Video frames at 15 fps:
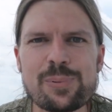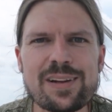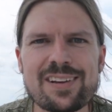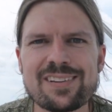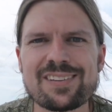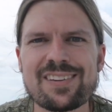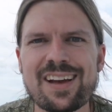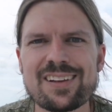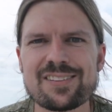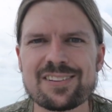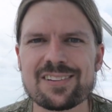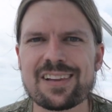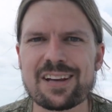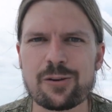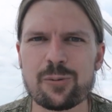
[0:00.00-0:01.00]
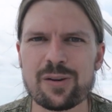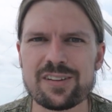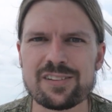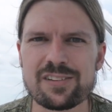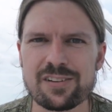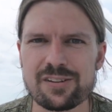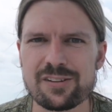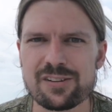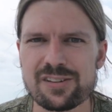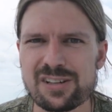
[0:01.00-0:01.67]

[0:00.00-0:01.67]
Because that's liquid. So you're,